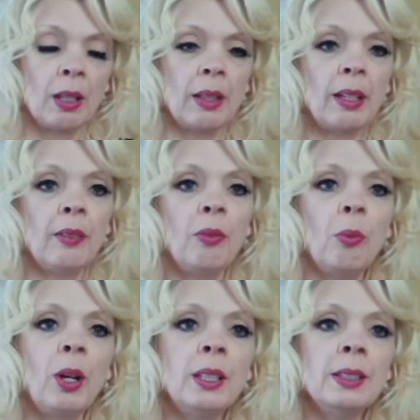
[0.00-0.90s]
that if
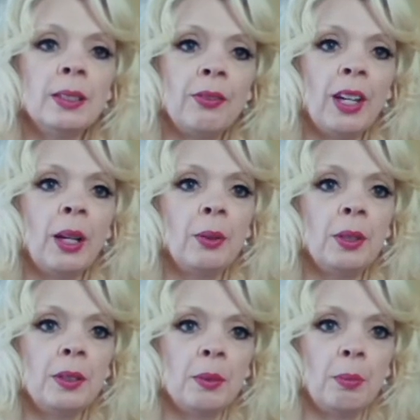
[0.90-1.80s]
one's
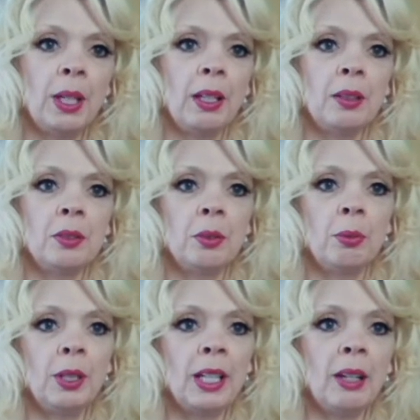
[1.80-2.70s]
found a space to
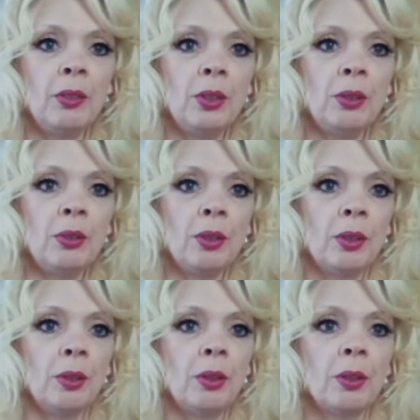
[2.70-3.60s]
bring heaven to
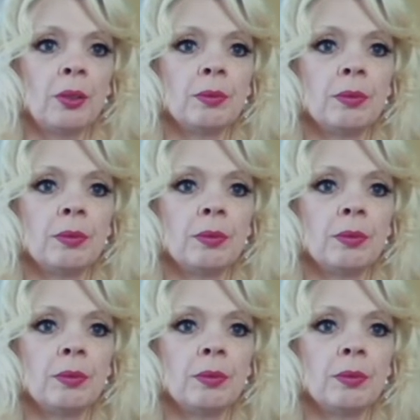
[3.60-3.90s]
earth,